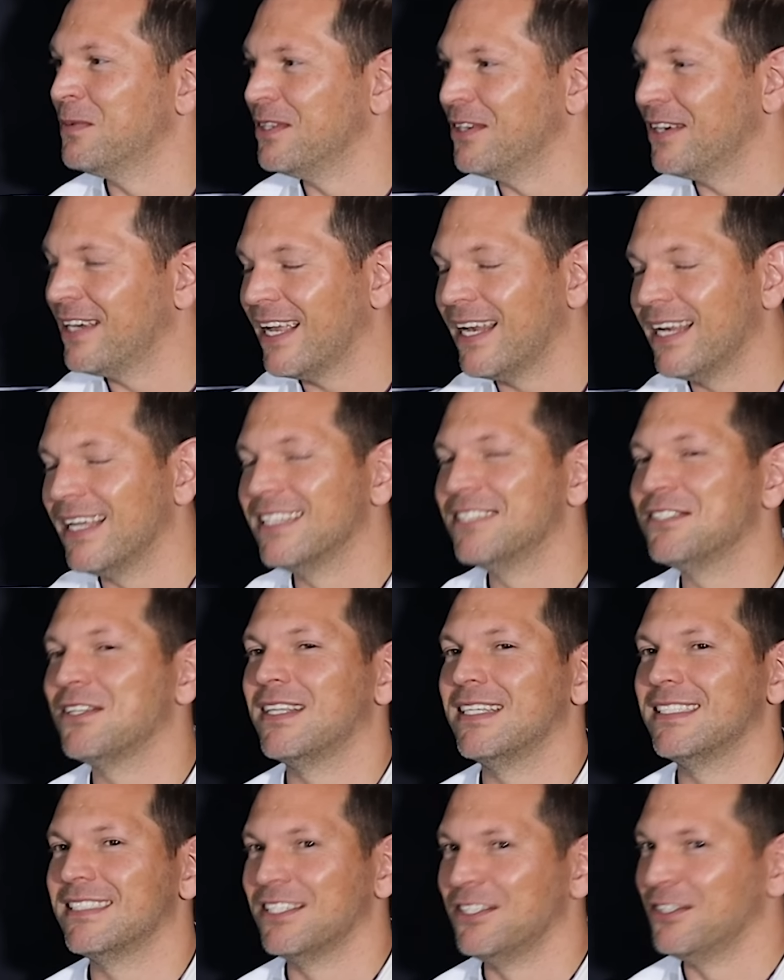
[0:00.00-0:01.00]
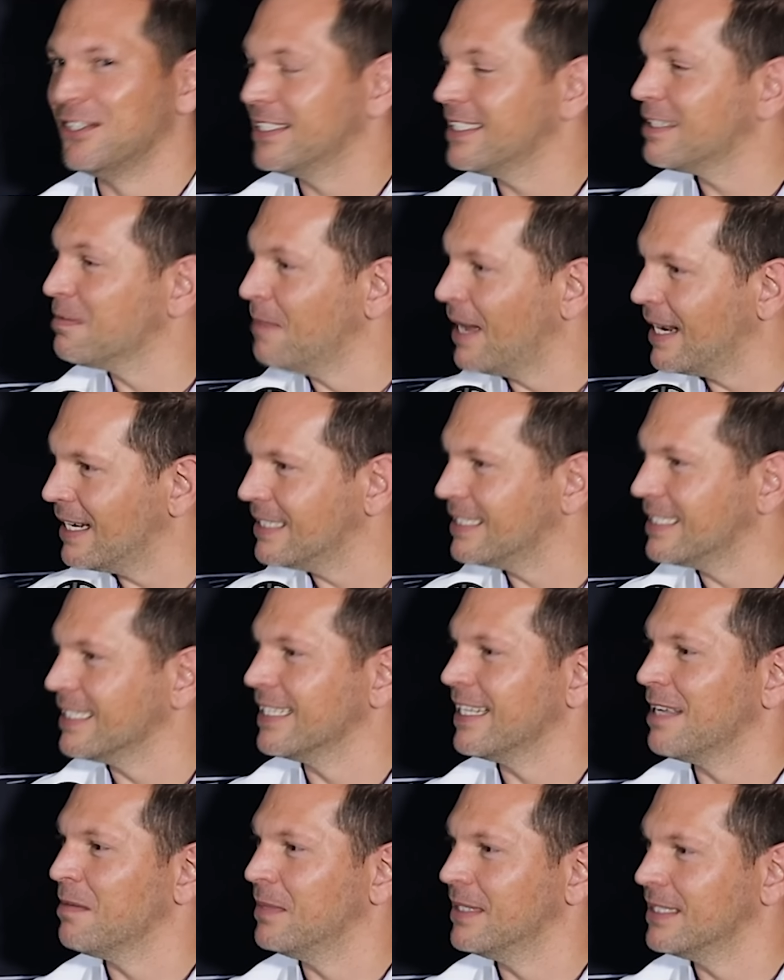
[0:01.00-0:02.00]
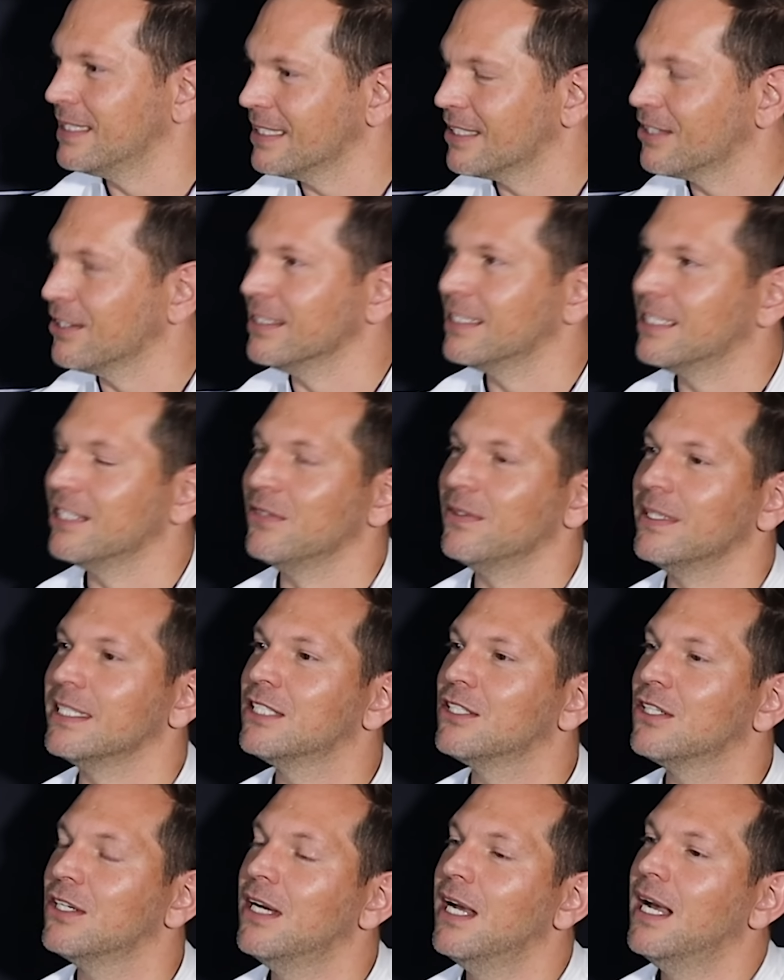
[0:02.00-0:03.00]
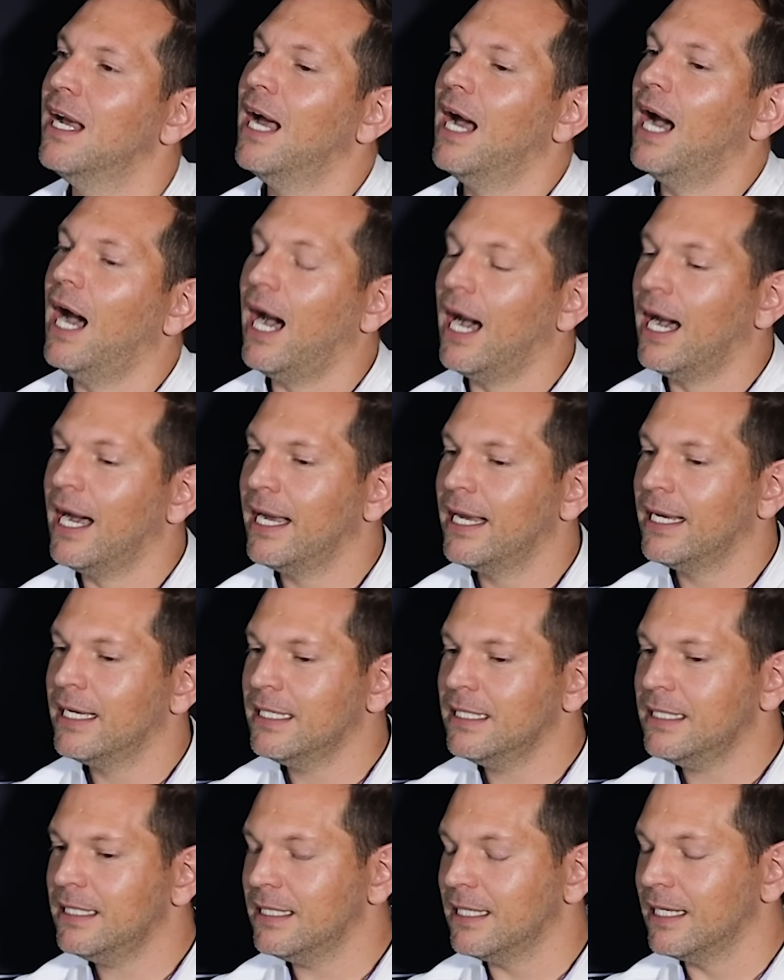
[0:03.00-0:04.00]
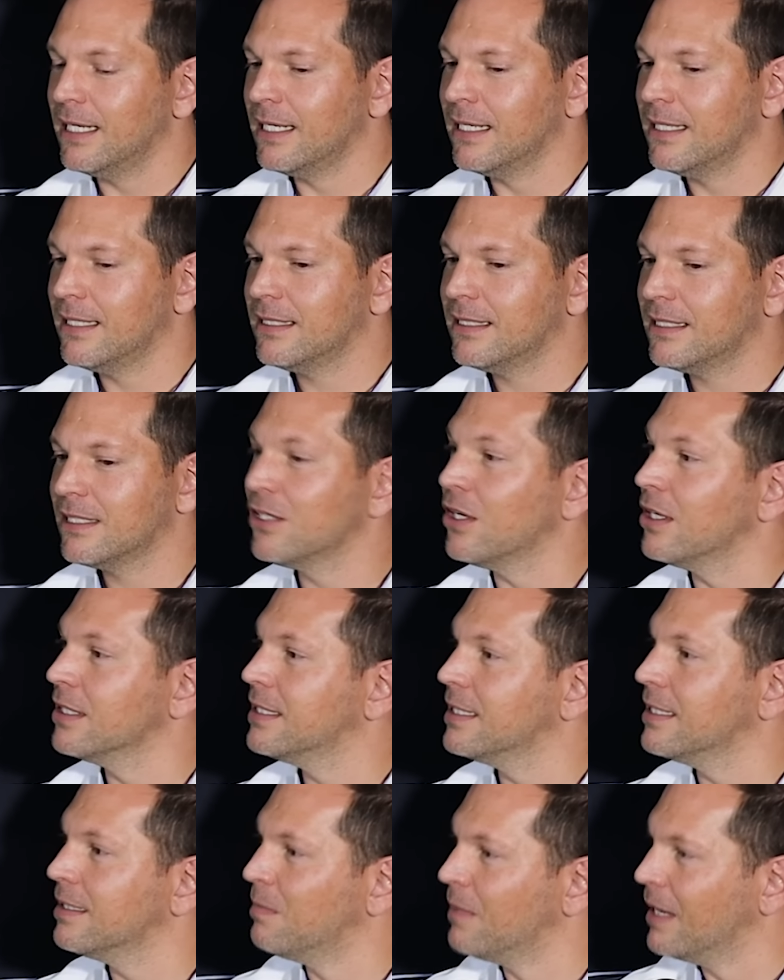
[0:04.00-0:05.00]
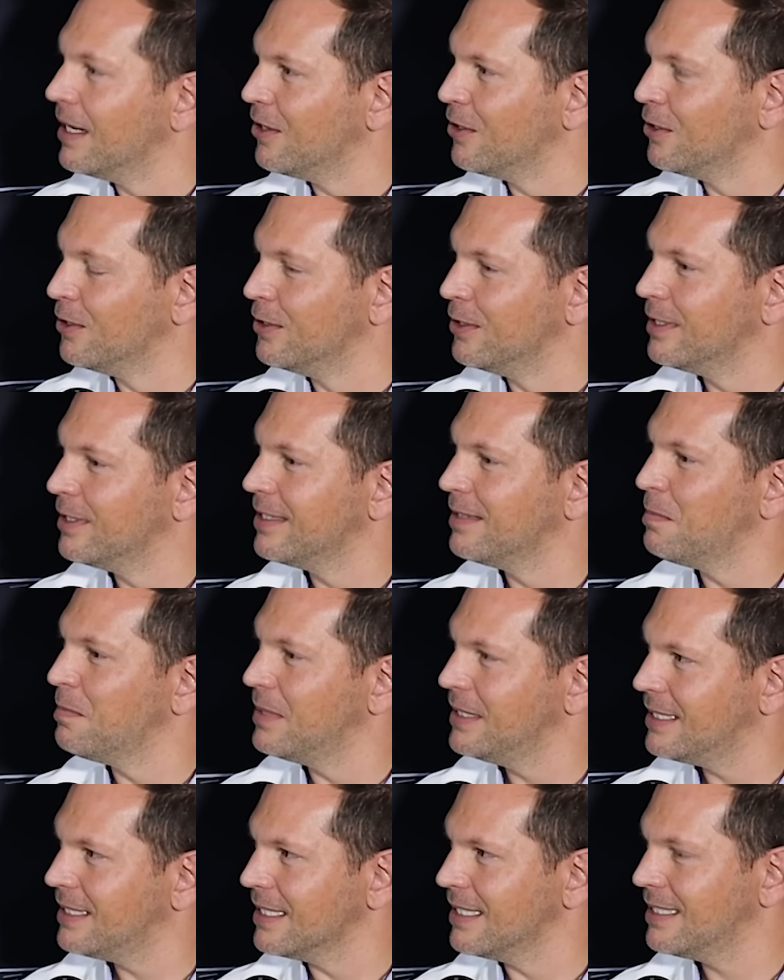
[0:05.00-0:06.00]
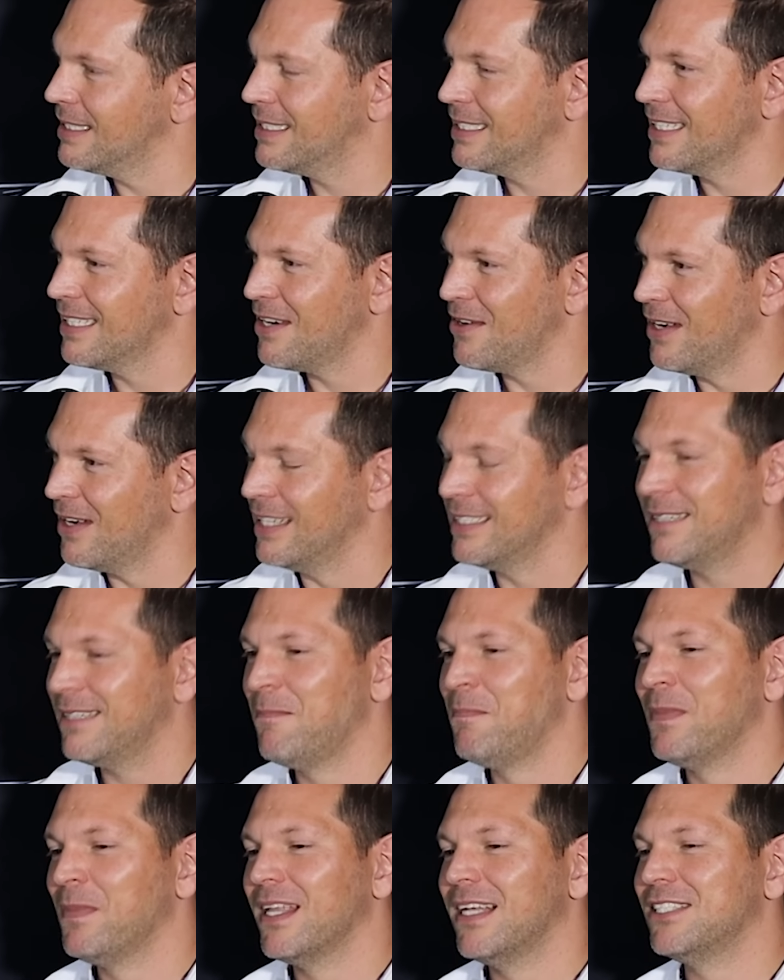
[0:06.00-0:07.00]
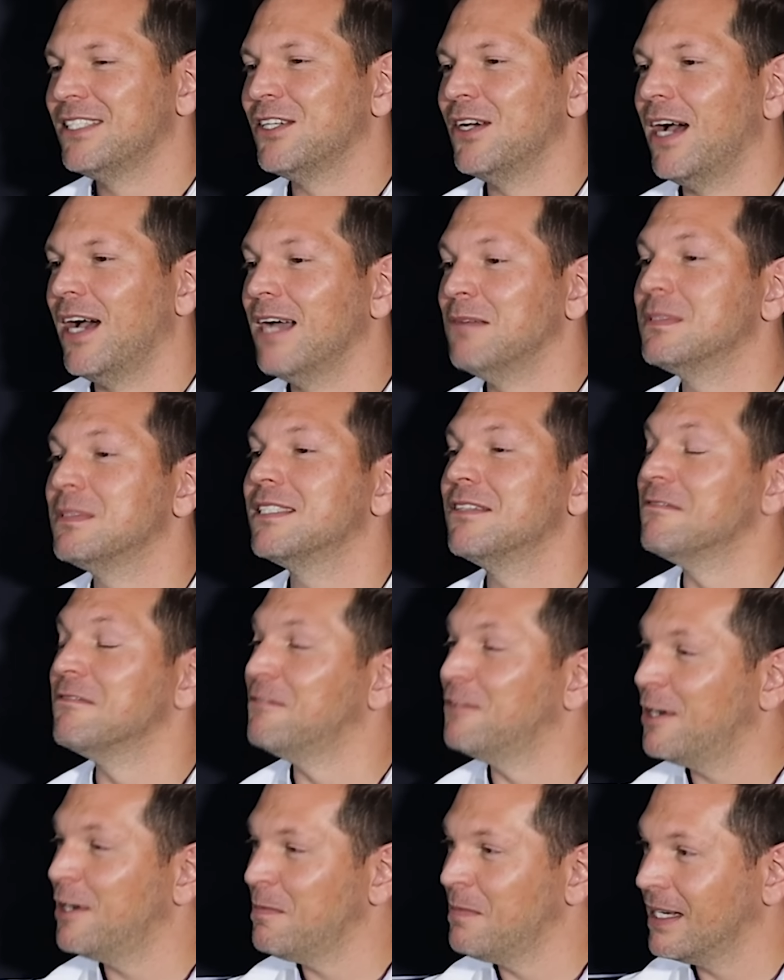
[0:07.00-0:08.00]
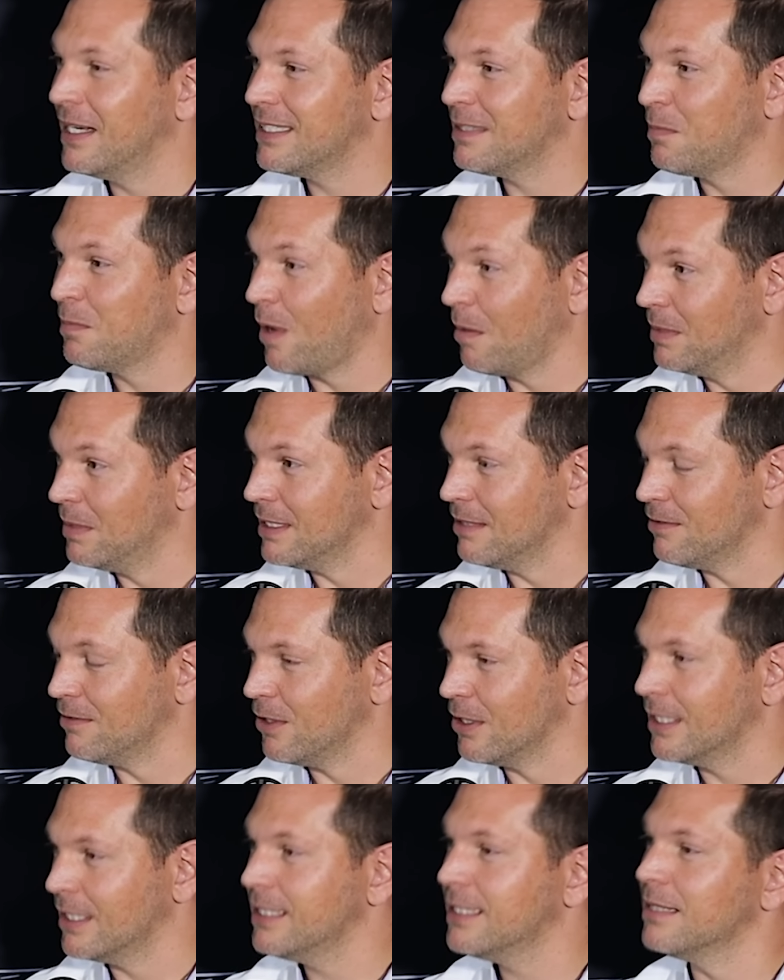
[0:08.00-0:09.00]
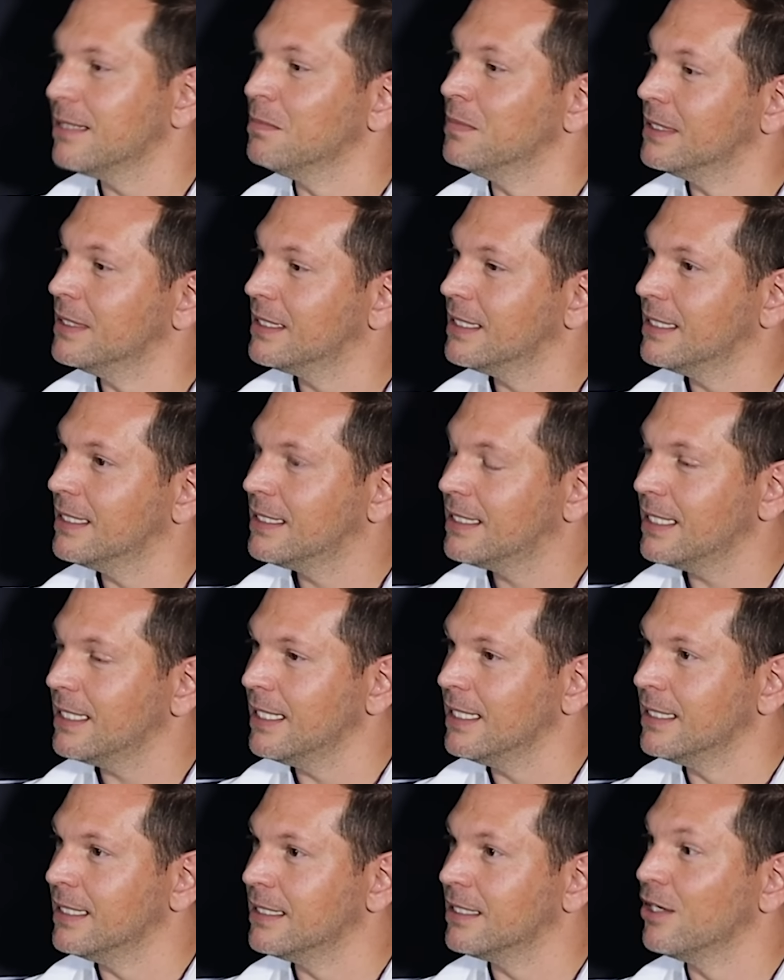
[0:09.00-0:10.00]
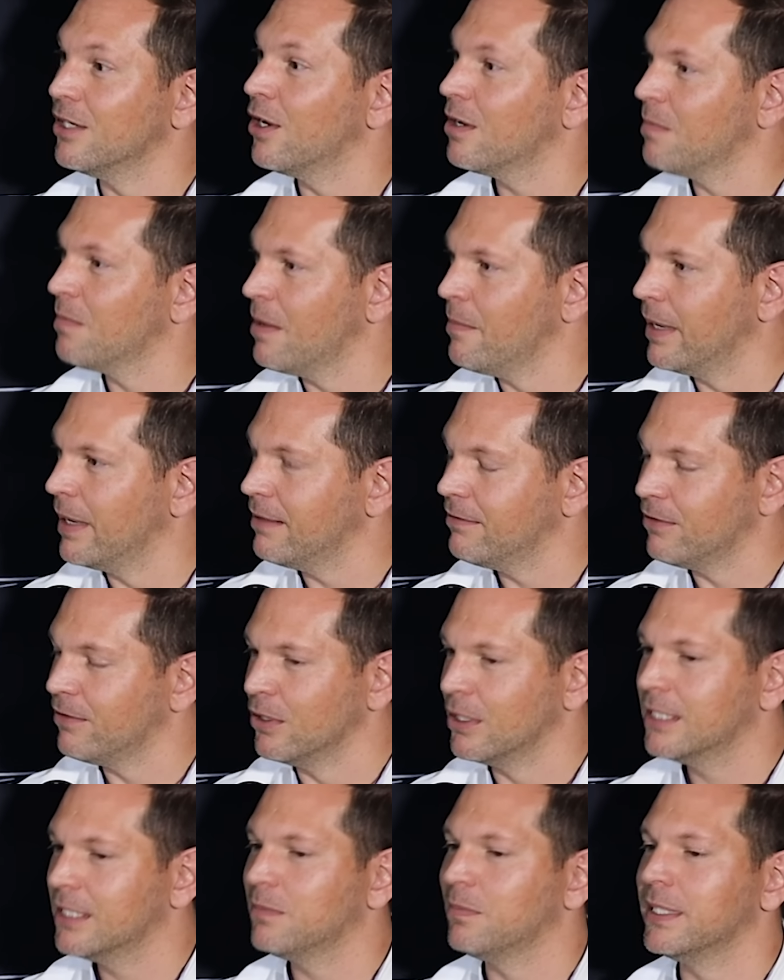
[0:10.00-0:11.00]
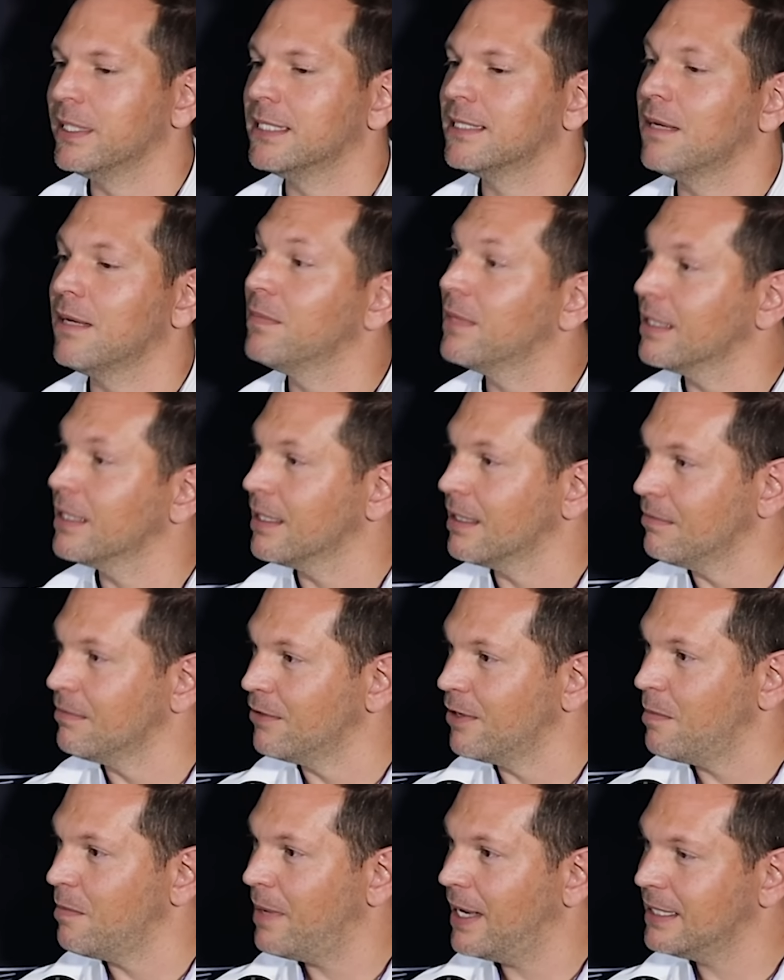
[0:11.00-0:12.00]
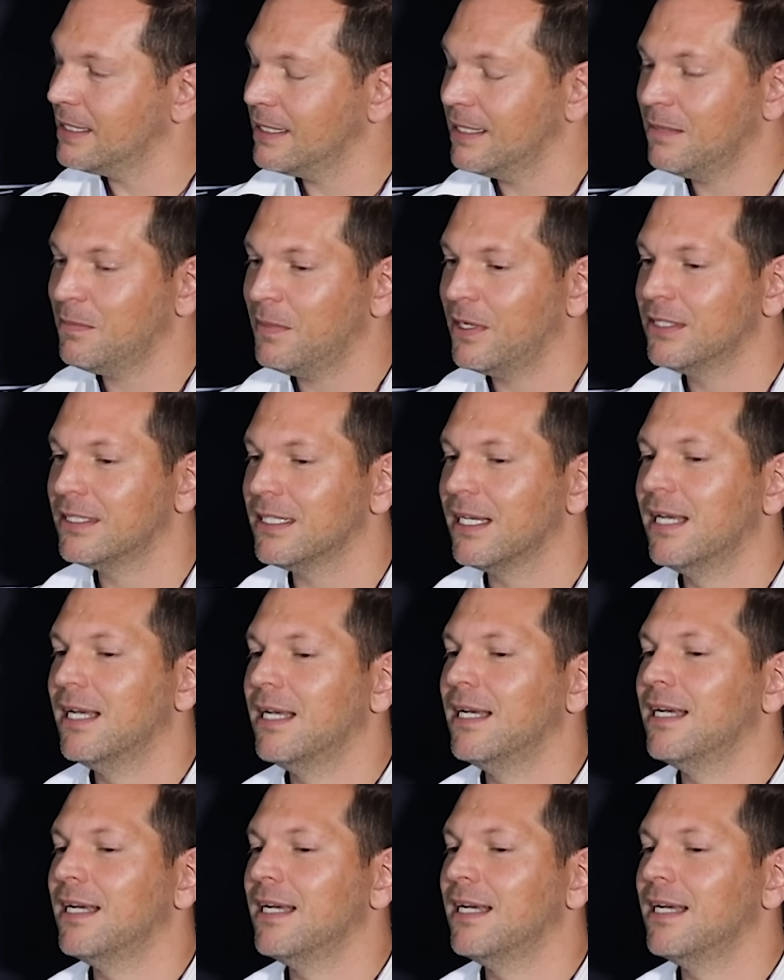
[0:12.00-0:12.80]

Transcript: getting into things and you're just managing them and it's just continuing. So yeah. I started my own business, right? So I'm still very much property focused. The business is not my main focus, but it's something that I'm very passionate about.